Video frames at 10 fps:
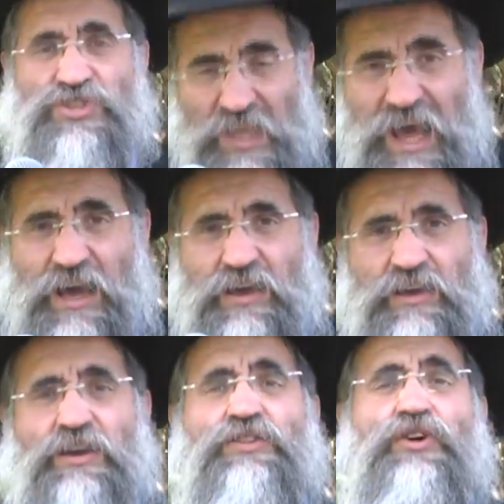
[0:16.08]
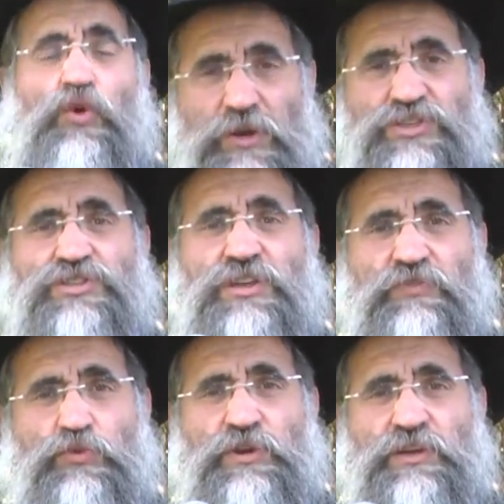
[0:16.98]
Shlach. The question
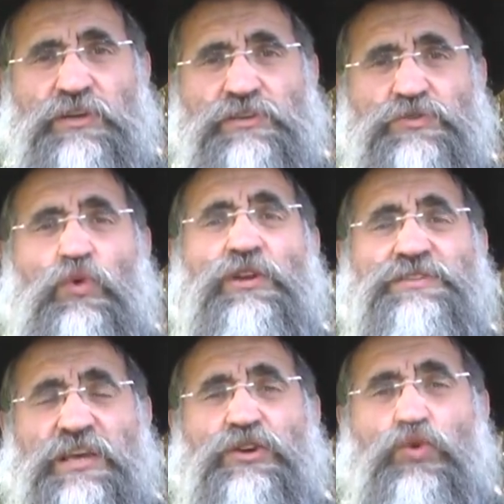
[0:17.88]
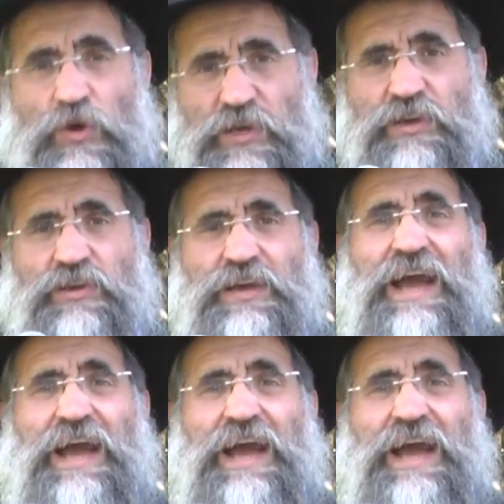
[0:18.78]
of the week is what is a quick